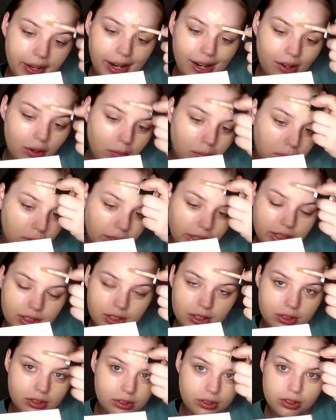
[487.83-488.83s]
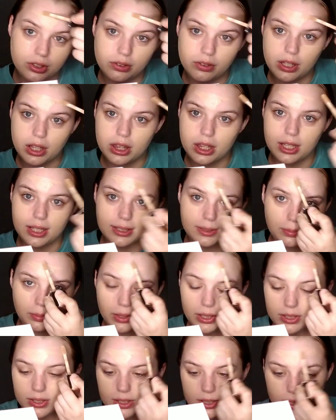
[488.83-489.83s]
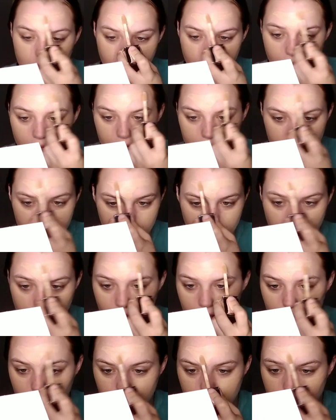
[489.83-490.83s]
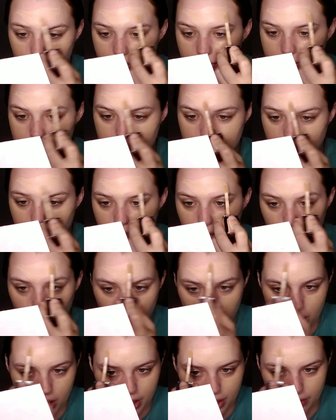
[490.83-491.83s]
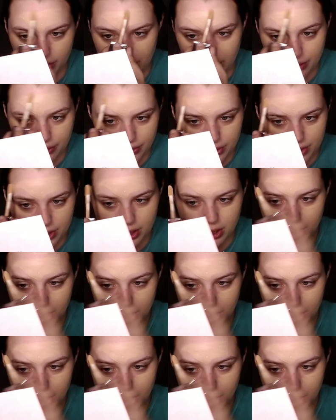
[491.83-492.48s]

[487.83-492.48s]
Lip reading: out places or doing things places, if there's, you know, just if you're walking around